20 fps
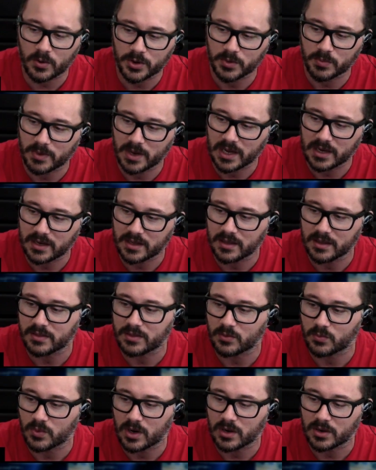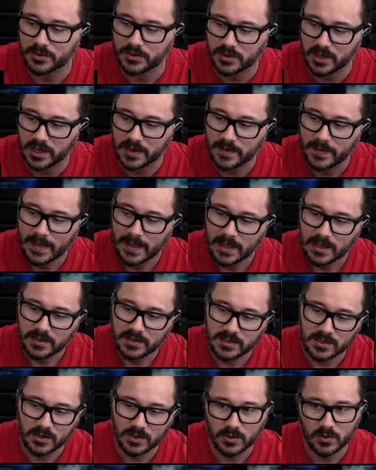or you might hit the wrong thing.
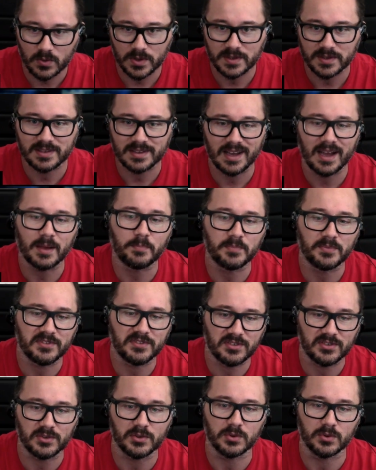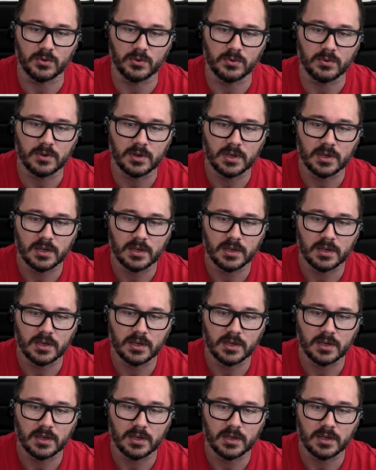So, type 2...